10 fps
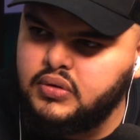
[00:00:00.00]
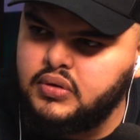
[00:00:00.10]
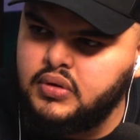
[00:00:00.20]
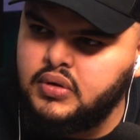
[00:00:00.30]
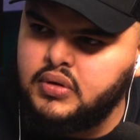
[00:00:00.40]

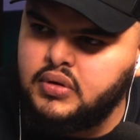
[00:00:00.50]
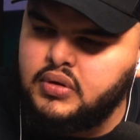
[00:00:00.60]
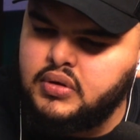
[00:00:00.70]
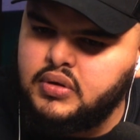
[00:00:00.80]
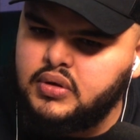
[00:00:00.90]
Yeah.
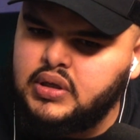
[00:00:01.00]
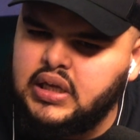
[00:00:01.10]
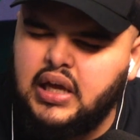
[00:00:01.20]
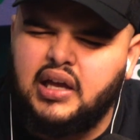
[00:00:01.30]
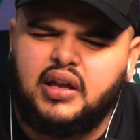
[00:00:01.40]

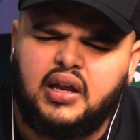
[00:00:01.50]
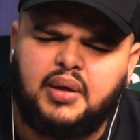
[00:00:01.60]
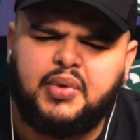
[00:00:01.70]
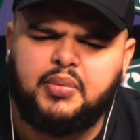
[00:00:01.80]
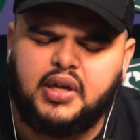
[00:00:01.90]
I, I
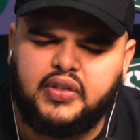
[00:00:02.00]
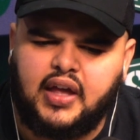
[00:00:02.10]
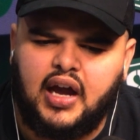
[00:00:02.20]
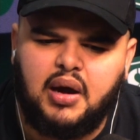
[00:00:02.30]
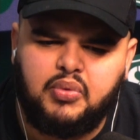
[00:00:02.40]
mean, look at the
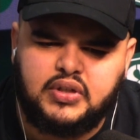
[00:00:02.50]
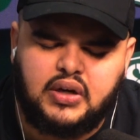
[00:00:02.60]
Cowboys.